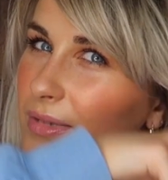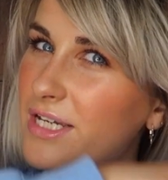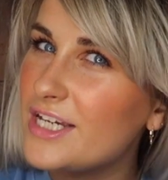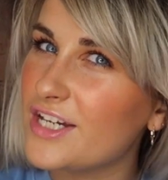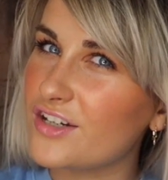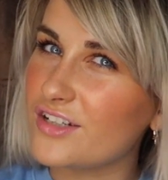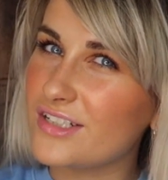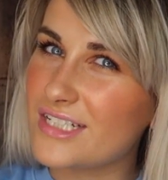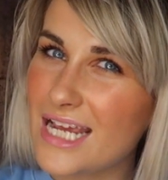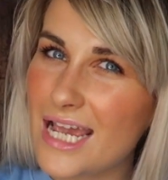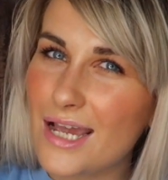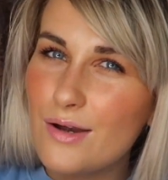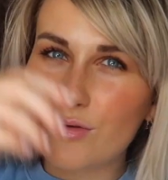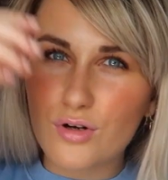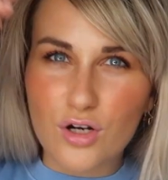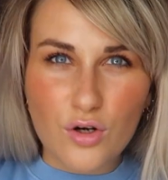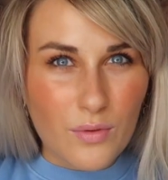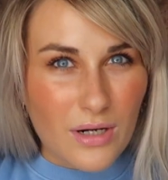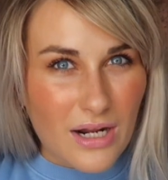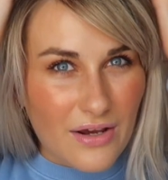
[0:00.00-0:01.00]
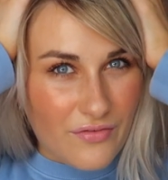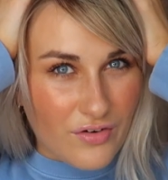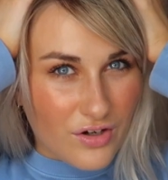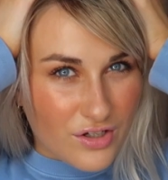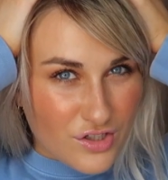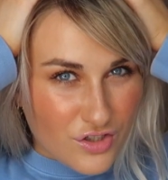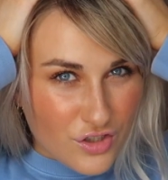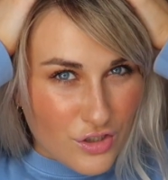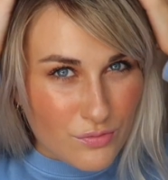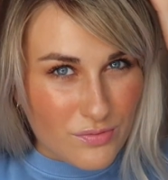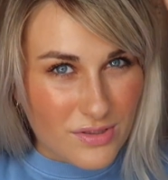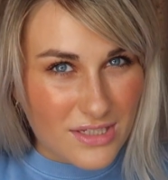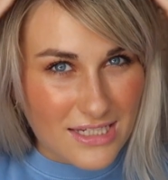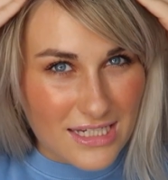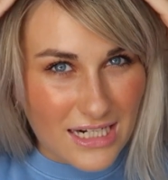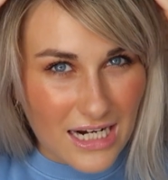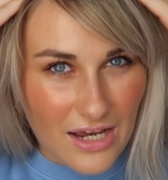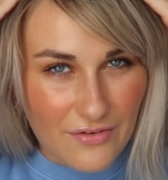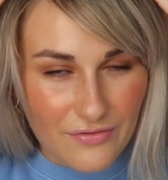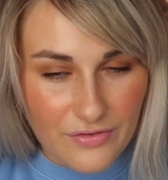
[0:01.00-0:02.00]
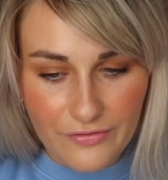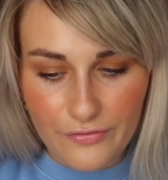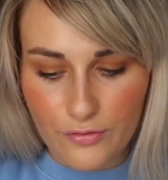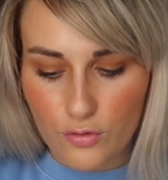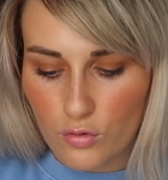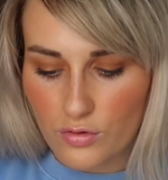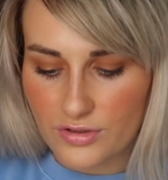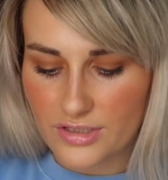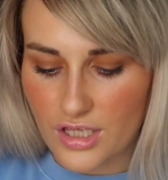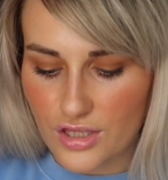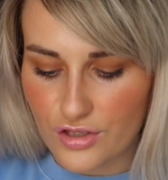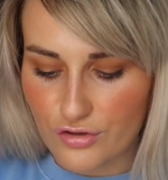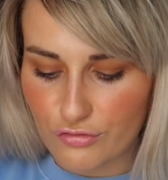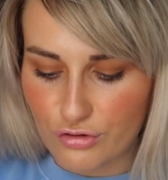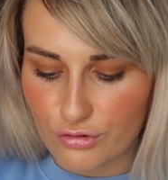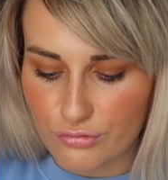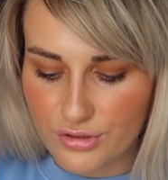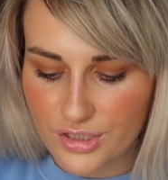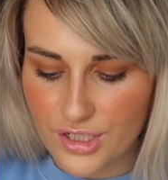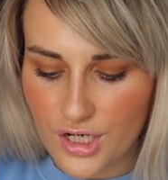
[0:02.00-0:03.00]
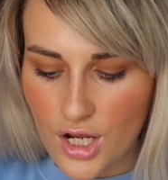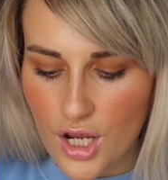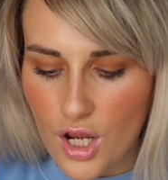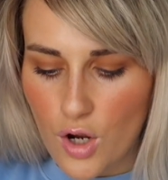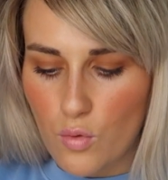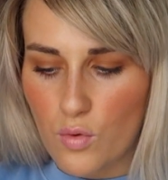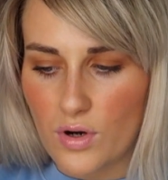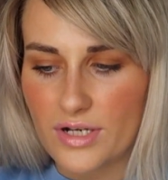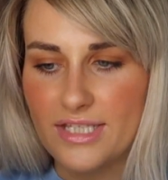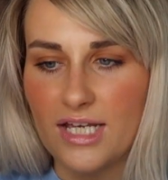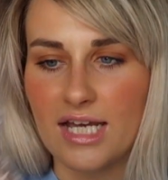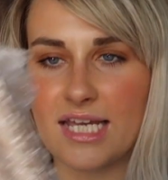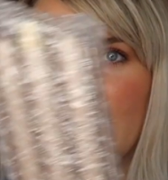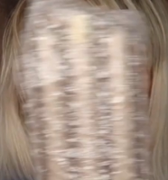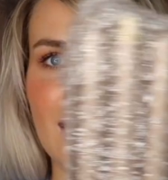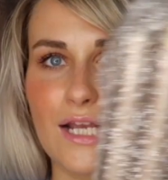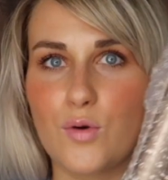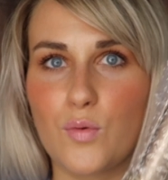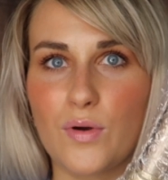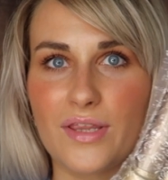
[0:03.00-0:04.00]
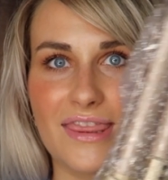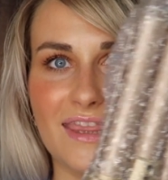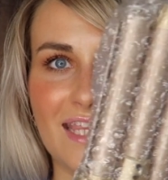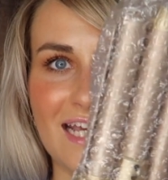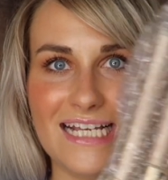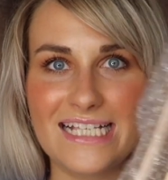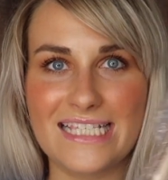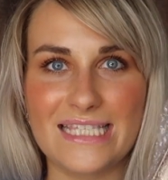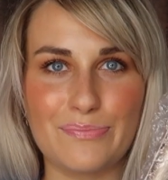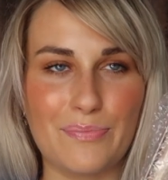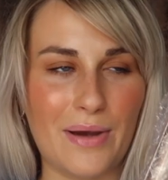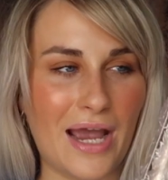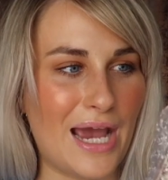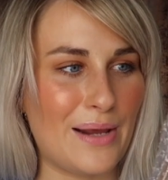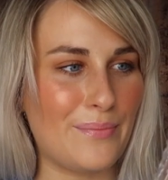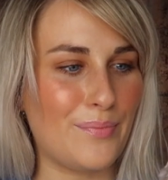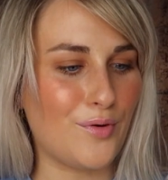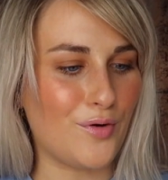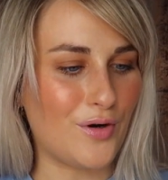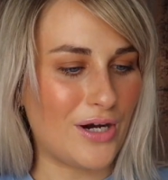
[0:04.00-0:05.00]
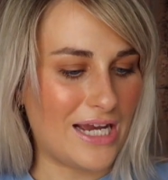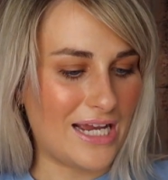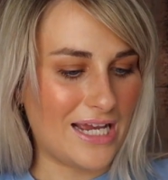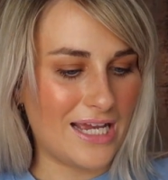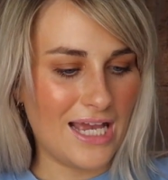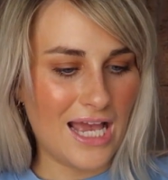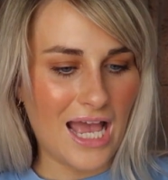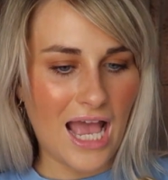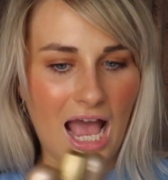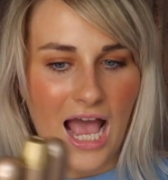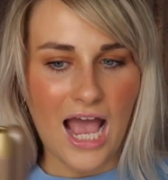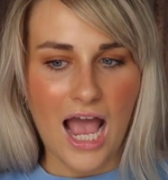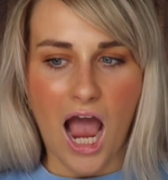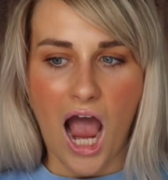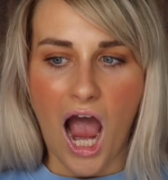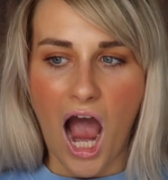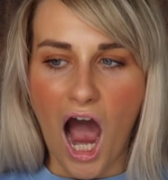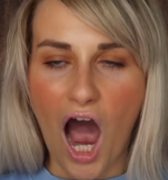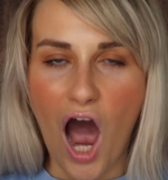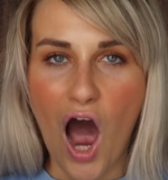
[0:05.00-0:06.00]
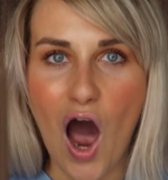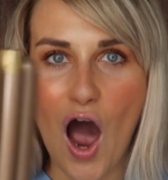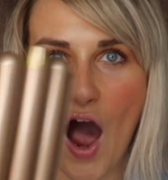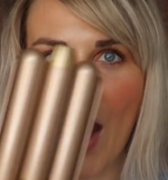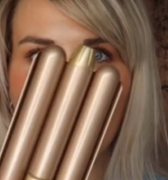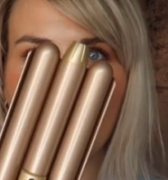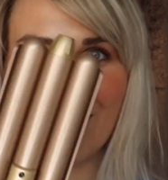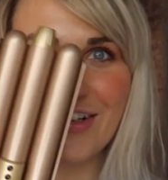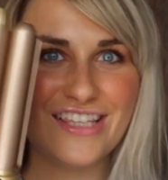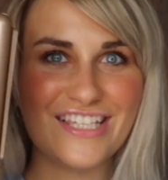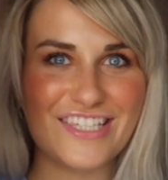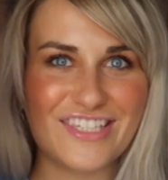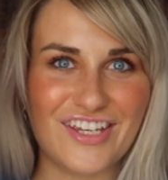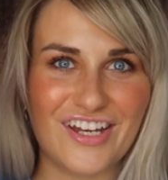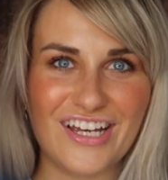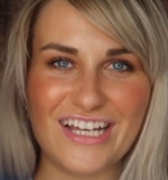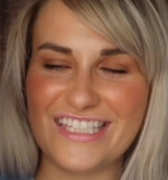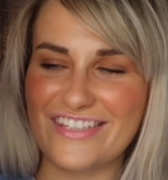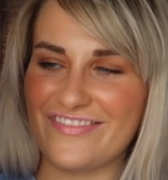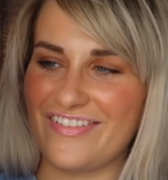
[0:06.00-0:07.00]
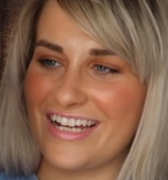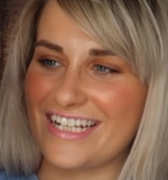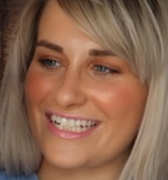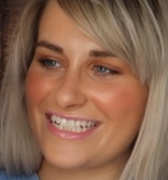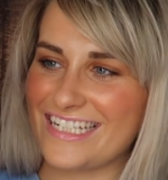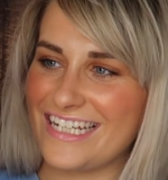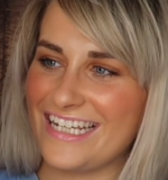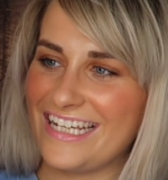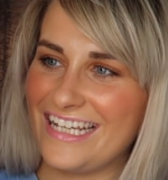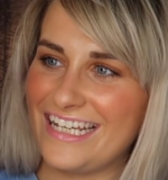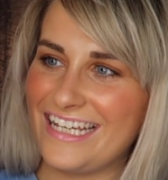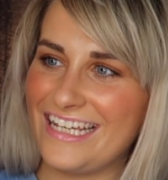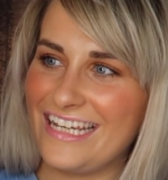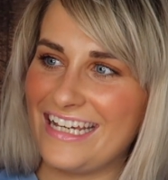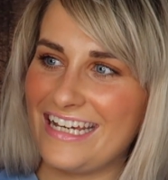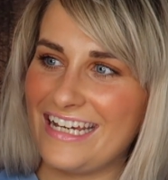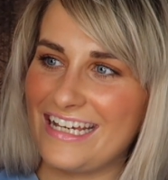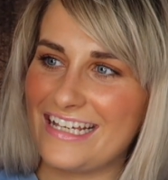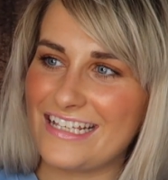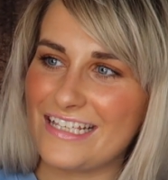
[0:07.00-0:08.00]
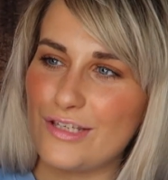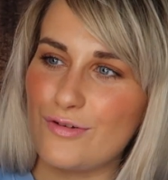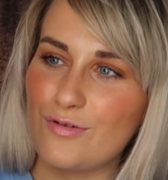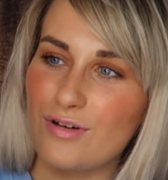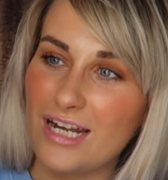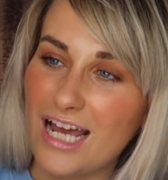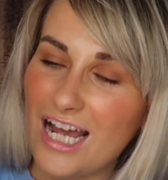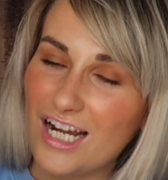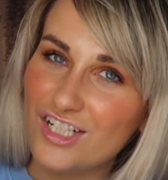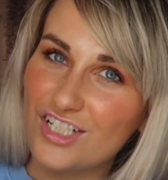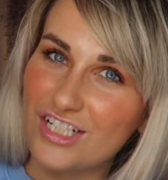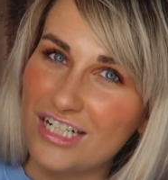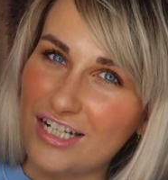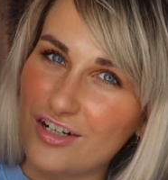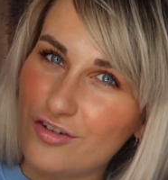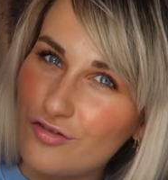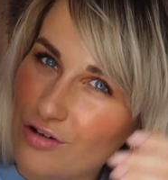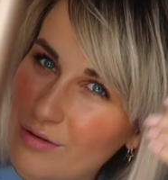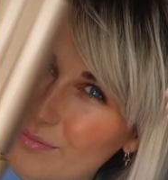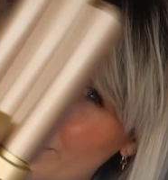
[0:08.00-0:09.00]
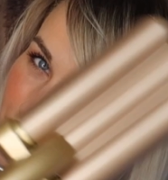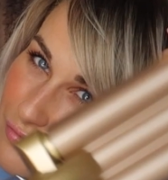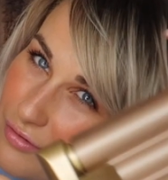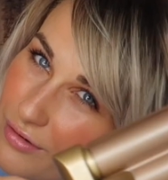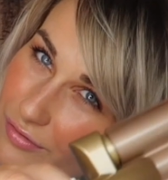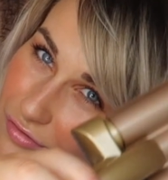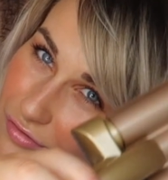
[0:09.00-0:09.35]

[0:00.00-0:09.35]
here down or whatever, so you still have the focus on the root. Whereas I think with this bad boy, look at the size of it. You can actually crimp